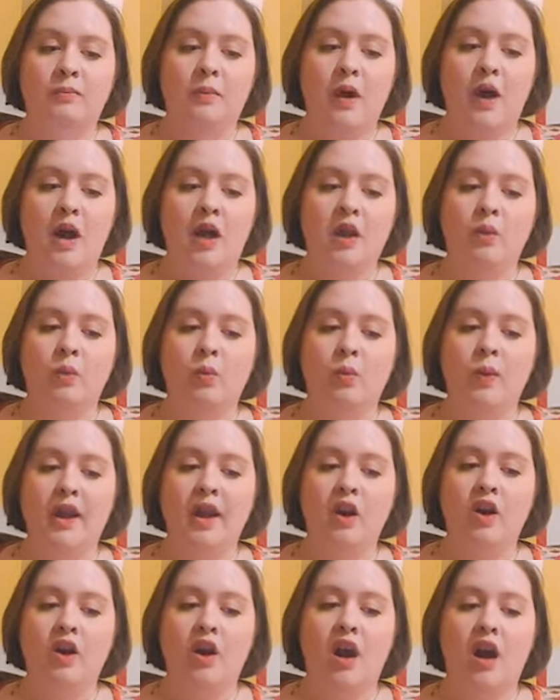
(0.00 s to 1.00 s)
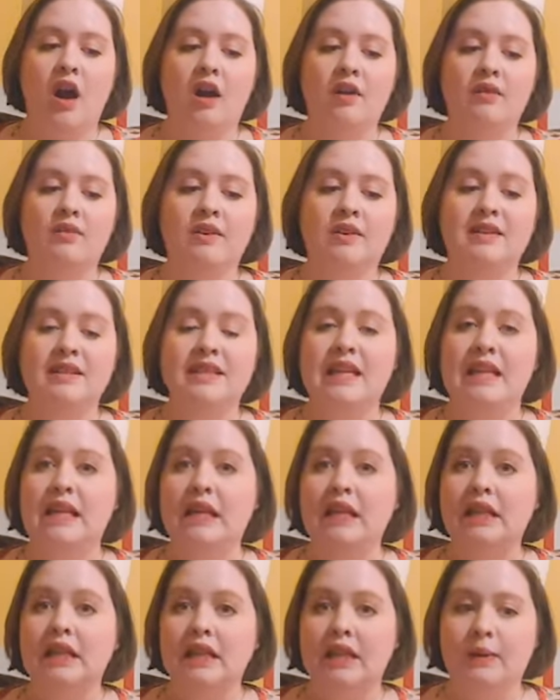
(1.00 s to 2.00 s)
unaware of his
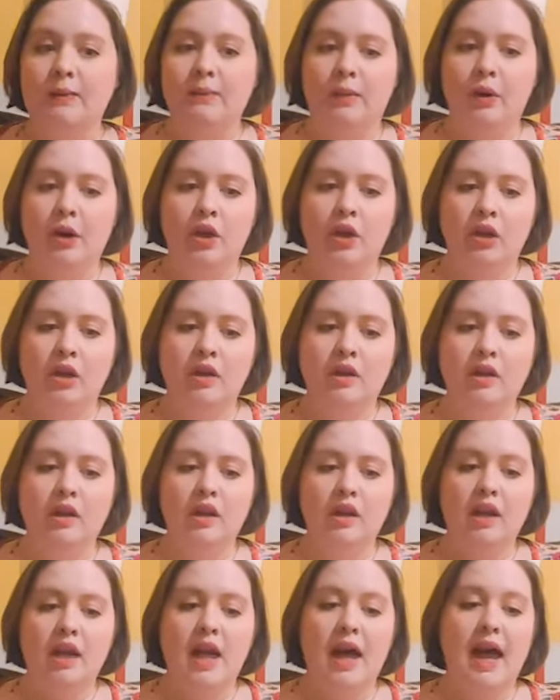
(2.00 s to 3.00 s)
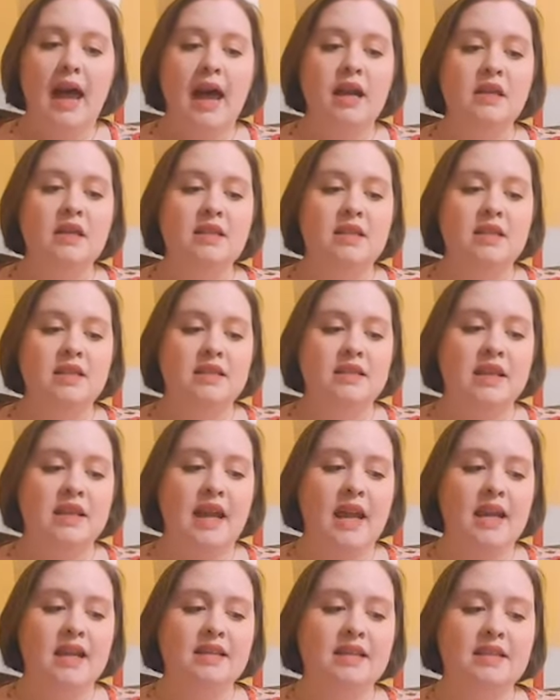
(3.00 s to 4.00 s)
kingly birth, acted as
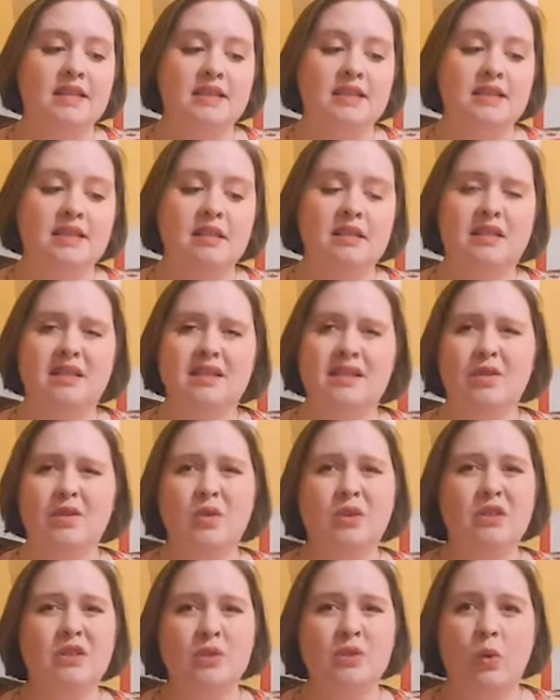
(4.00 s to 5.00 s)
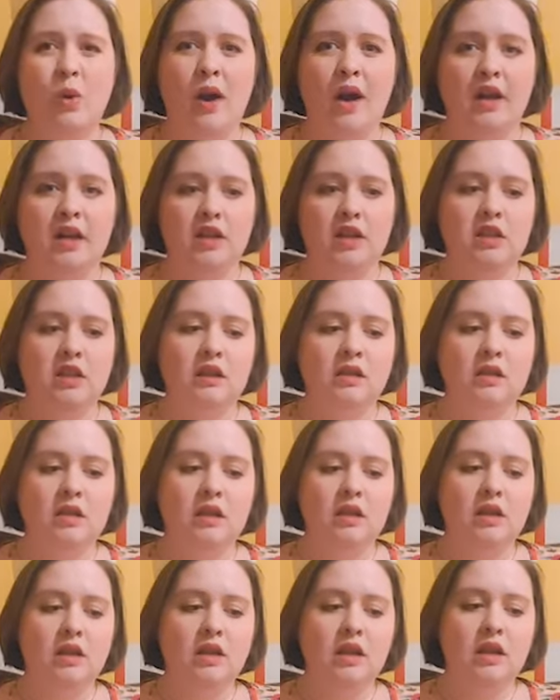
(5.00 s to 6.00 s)
Kay's assistant or squire.
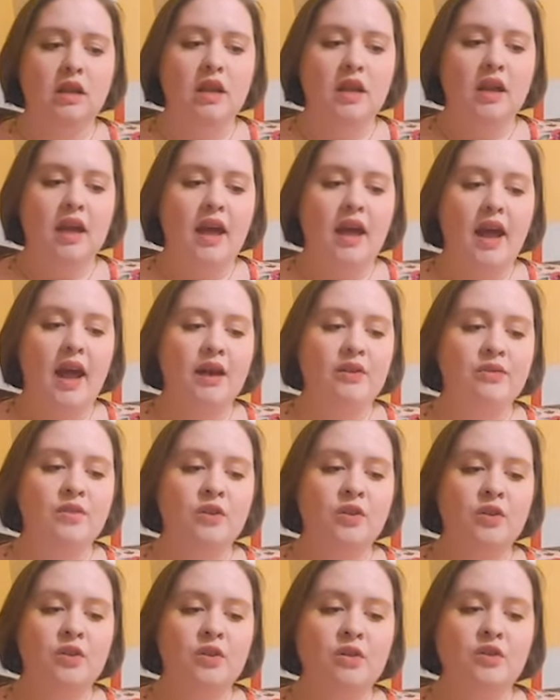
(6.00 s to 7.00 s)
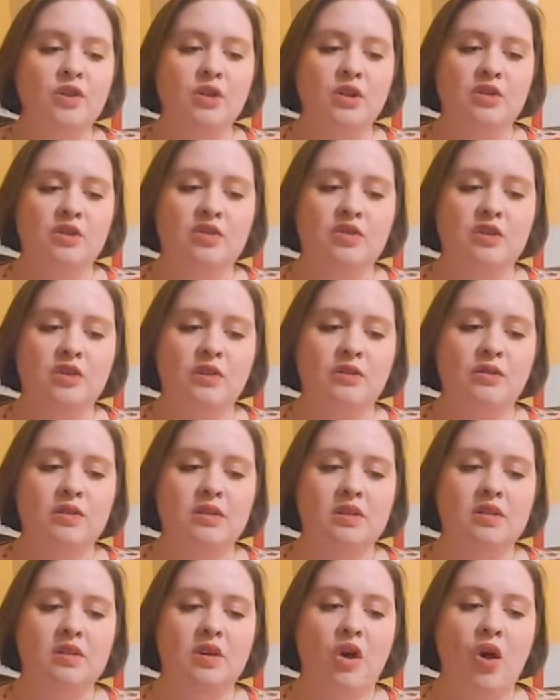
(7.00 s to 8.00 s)
After the church
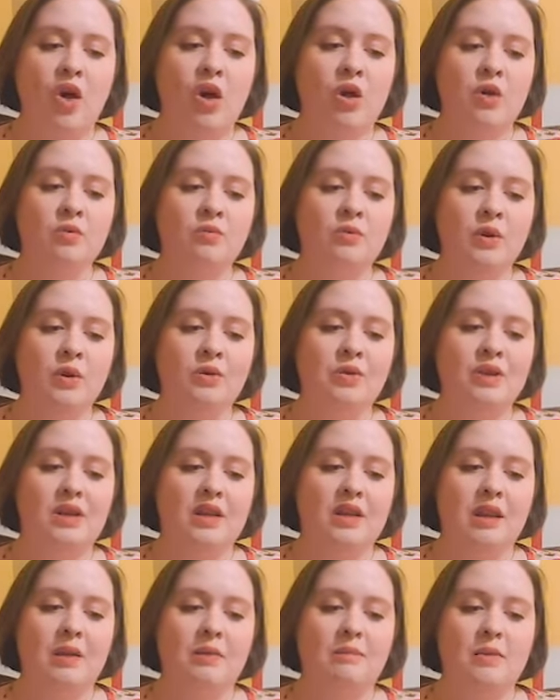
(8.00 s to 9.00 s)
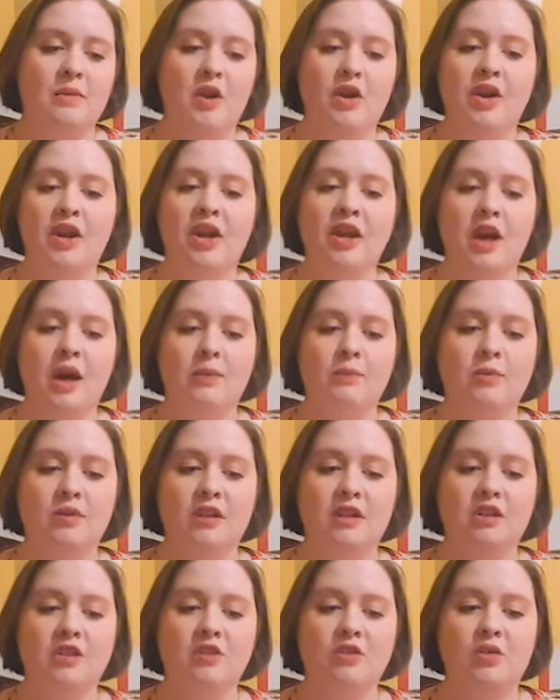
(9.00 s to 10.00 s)
service, all rode in a merry
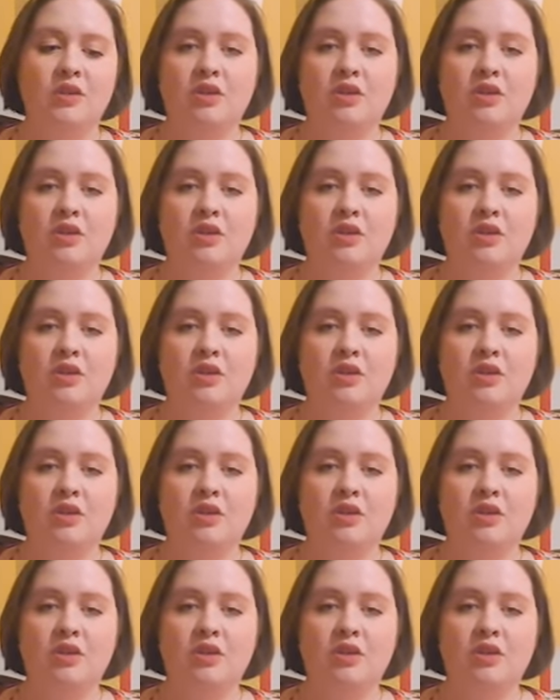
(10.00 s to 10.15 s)
company to the